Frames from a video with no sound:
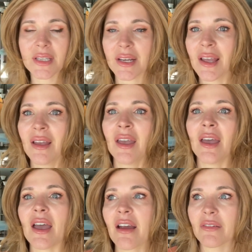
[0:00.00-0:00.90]
and
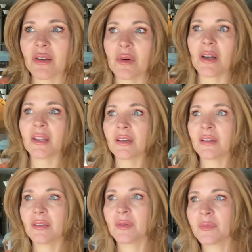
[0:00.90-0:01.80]

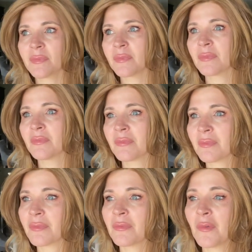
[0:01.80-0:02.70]
everyone,
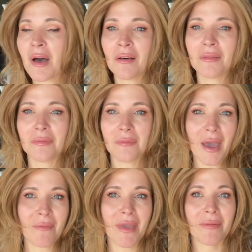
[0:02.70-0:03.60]
well,
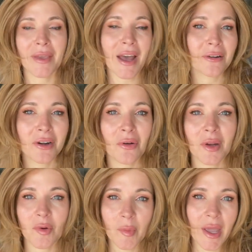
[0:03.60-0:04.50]
maybe, I don't know
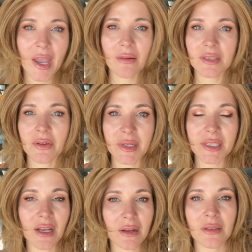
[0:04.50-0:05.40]
anymore. My hair was always
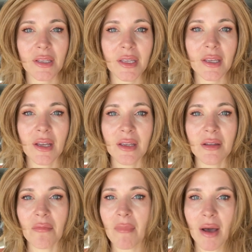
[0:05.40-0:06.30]
ugly,
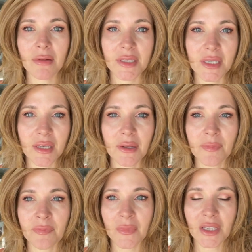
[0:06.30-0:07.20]
mousy,
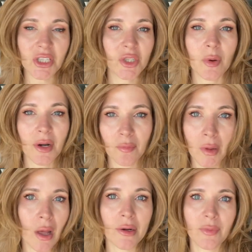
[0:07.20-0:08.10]
dishwater
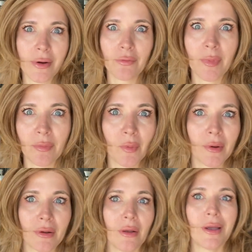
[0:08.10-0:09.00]
blonde, or whatever people want
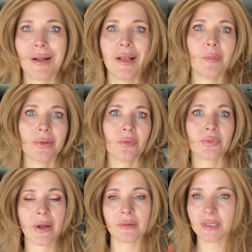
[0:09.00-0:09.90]
to call it. I call it poop
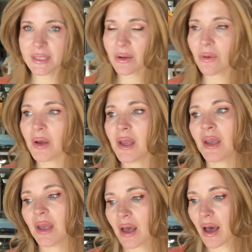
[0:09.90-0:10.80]
brown. So,
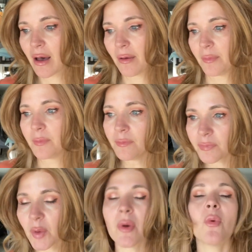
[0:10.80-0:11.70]

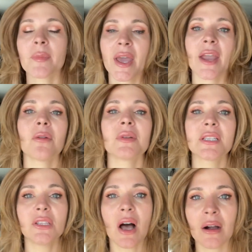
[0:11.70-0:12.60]
but when my hair was
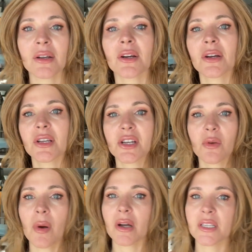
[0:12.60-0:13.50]
longer, you know,
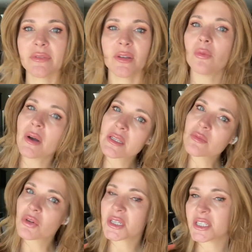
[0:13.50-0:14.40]
parts of it was
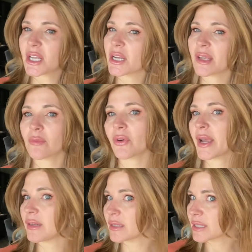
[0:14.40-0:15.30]
more sunny and
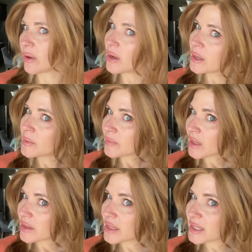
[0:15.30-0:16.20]
brightened. So
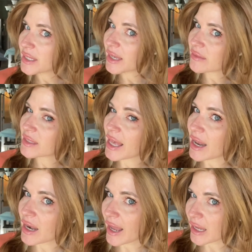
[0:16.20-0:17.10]
this gives that
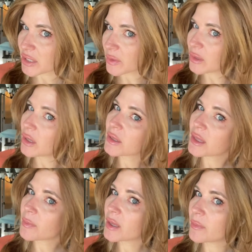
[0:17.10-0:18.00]
natural look
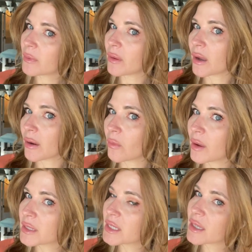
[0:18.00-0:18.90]
that people are
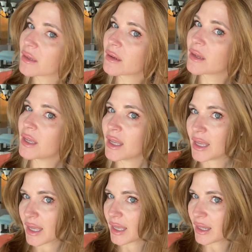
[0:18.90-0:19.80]
wanting
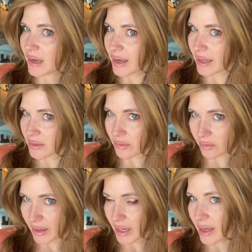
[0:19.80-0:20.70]
in a natural
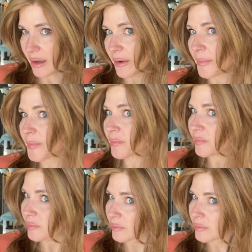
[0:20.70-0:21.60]
redhead,
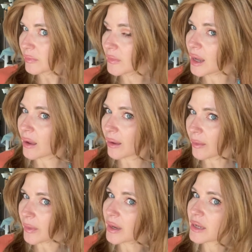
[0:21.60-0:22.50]

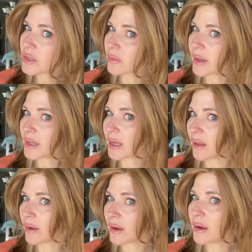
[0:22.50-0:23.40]
a natural red
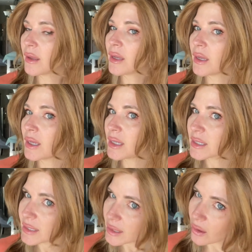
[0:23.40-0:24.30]
color.
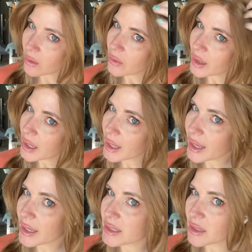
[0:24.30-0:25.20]
So
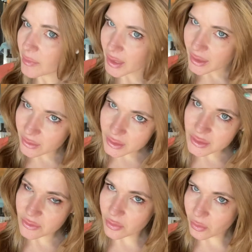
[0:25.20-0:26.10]
it, to me, it looks
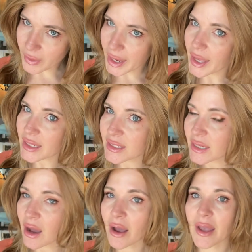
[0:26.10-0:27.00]
great. It's
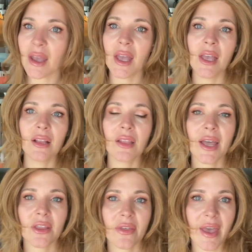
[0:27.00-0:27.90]
not
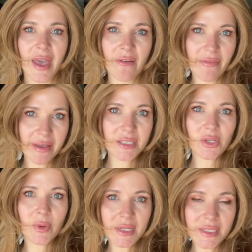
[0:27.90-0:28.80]
like the
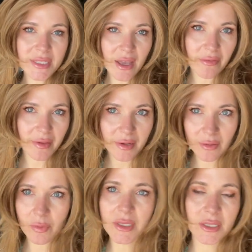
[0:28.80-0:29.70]
FS27,
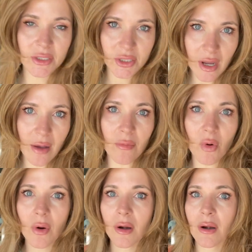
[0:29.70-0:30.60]
which is a
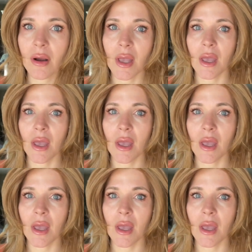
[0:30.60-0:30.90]
more,